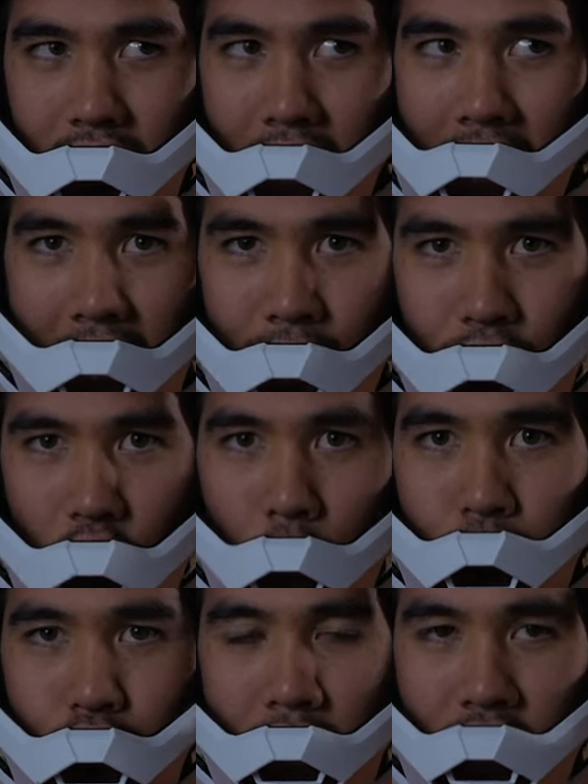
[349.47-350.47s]
I have no
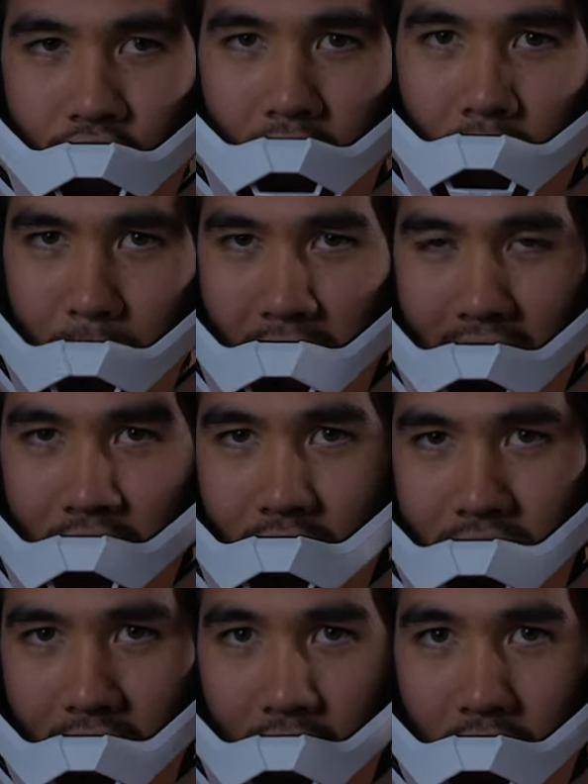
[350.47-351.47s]
pressure on my
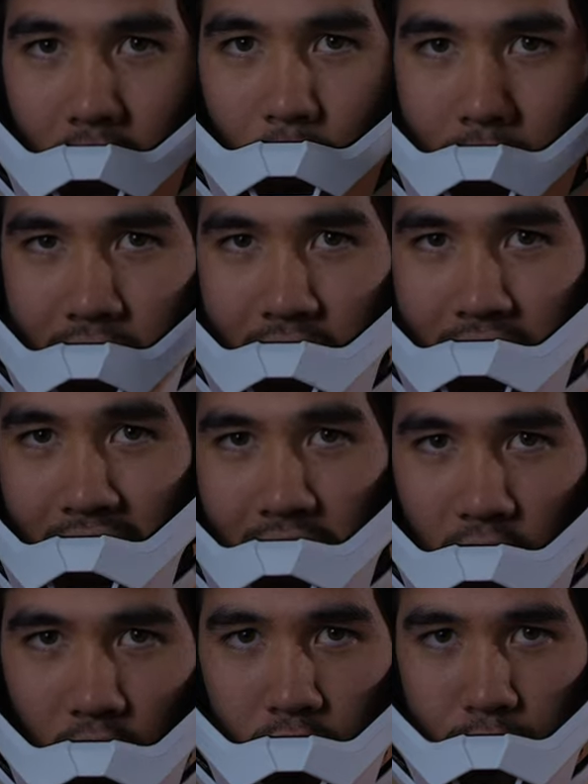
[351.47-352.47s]
ears at all, which is a
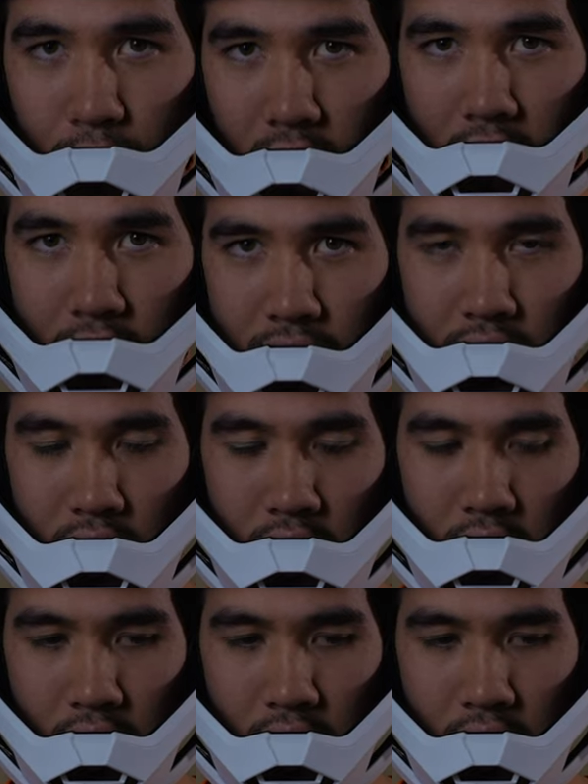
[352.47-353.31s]
huge plus.